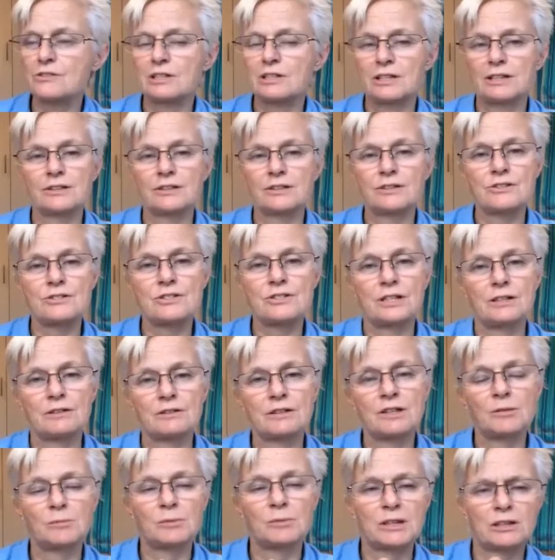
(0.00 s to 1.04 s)
like this now
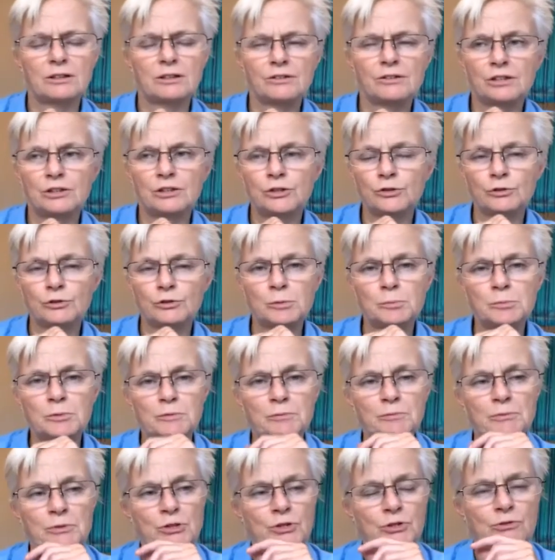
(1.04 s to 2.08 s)
coming up. I think Europe
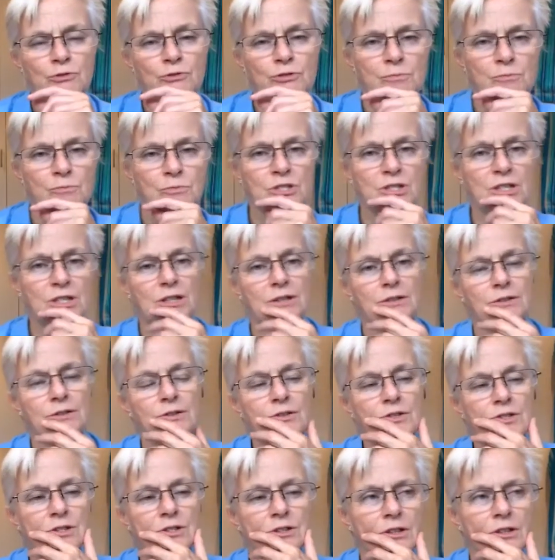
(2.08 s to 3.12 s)
have produced some
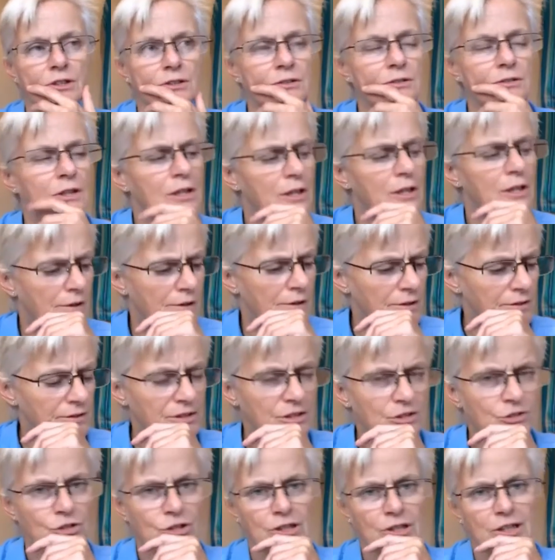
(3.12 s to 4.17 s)
standards, and then
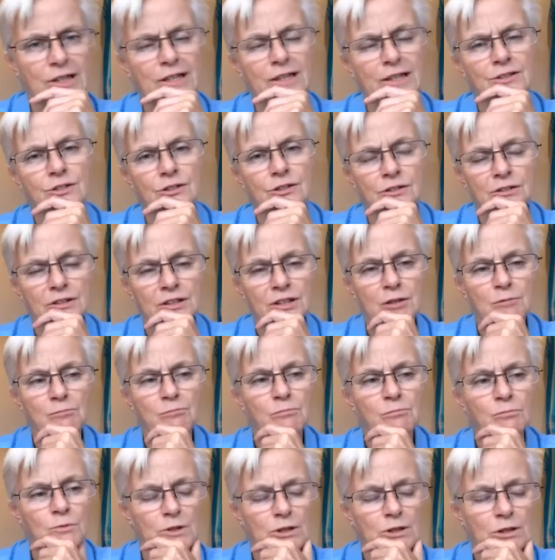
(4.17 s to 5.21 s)
DJI certainly
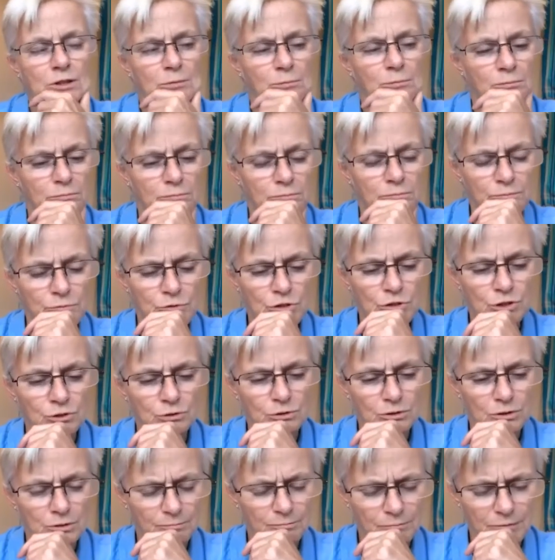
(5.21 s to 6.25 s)

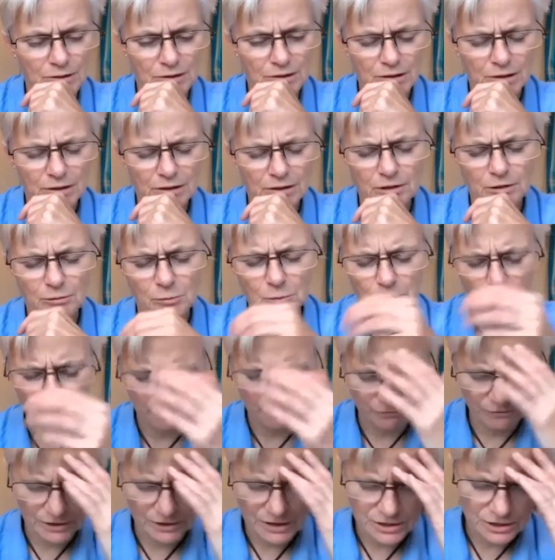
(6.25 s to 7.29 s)
showed them, I can't remember
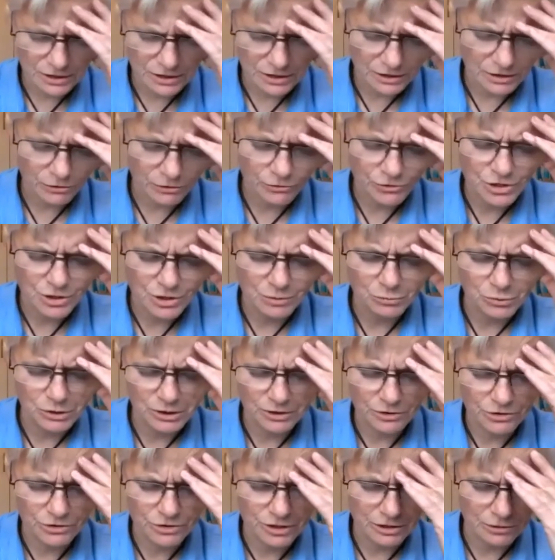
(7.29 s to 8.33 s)
if they did it or someone
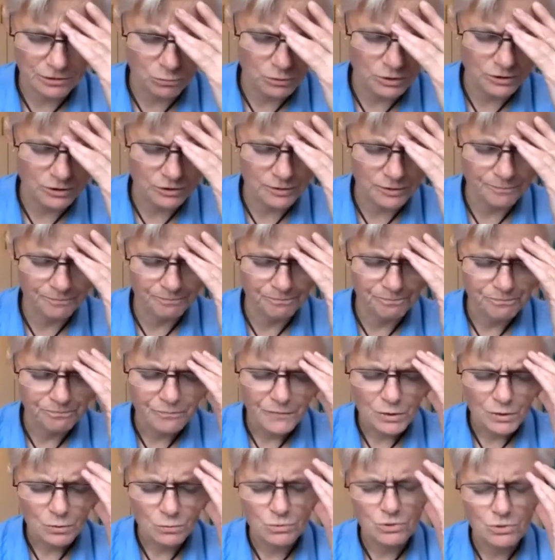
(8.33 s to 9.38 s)
else did it with them,
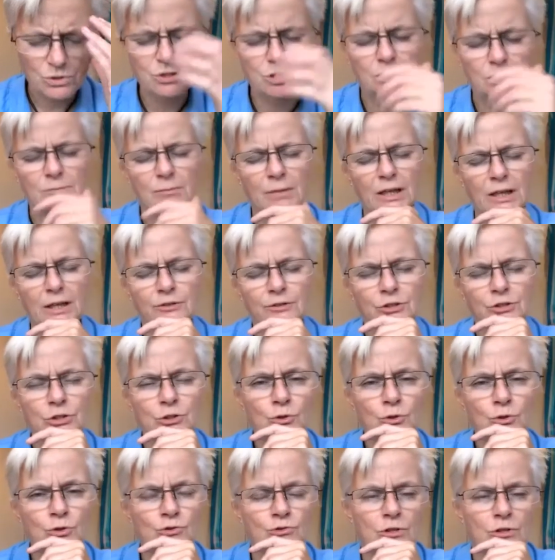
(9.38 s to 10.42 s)
was how to
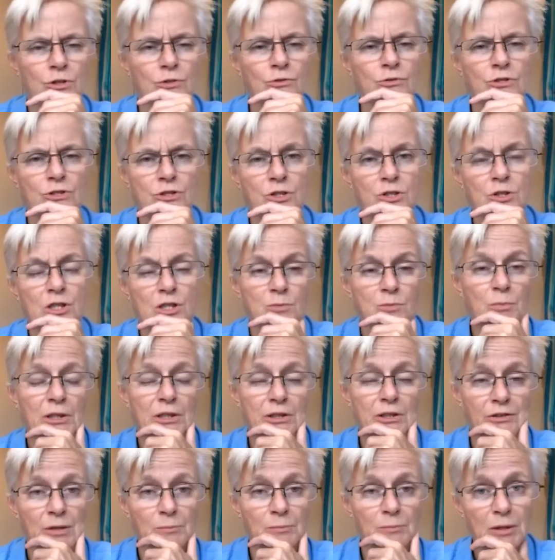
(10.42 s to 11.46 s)
use drones as
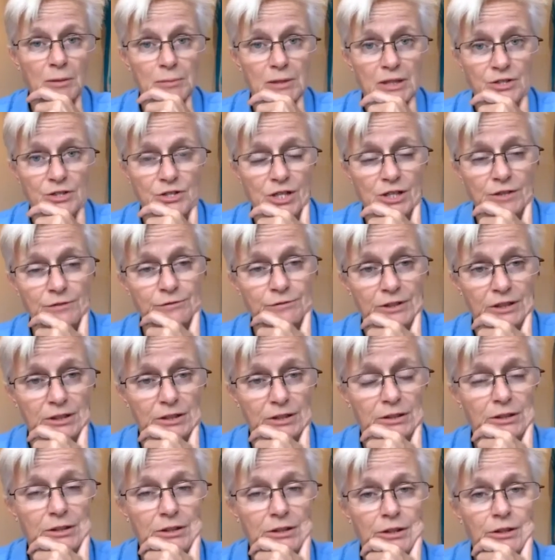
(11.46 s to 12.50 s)
part of their public
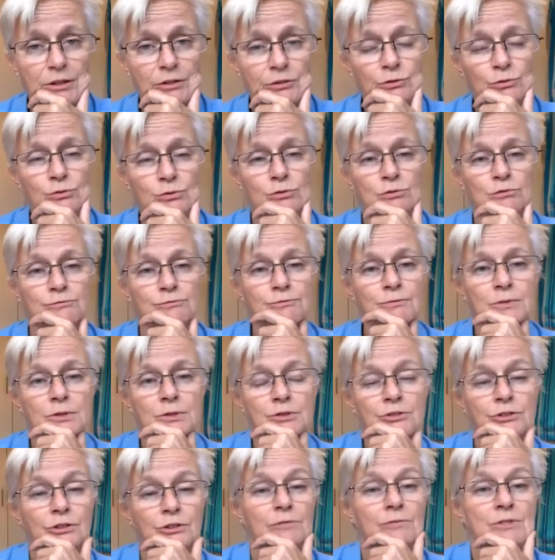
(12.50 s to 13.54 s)
safety sort of
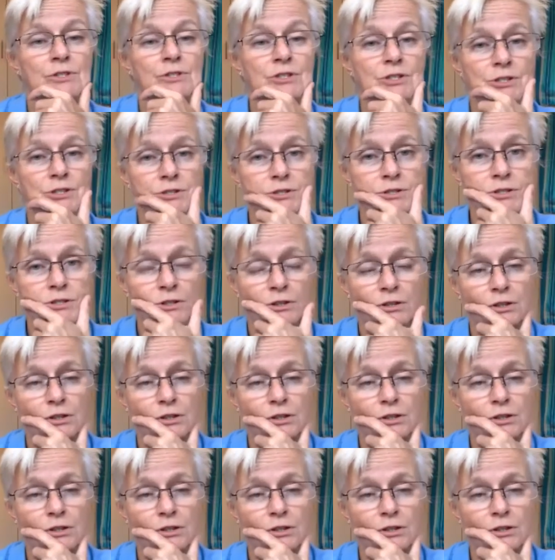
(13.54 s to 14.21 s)
services,